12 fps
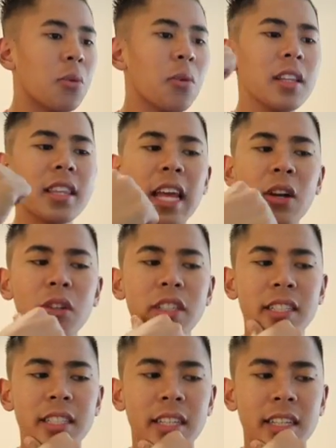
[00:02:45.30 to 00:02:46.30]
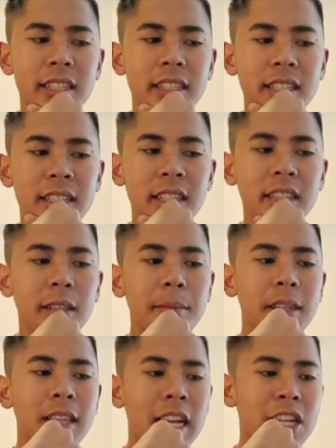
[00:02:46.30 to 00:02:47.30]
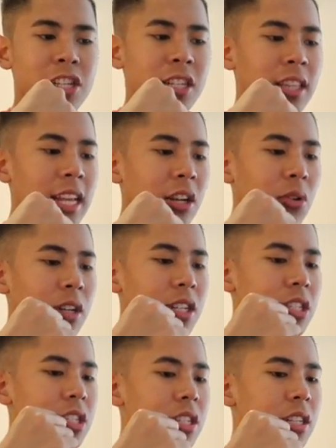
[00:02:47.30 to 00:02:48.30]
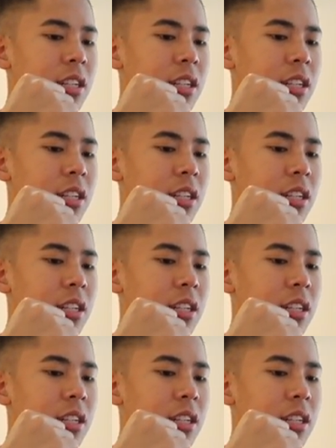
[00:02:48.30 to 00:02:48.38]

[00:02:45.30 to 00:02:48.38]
What language is this? Is this the Malaysian language?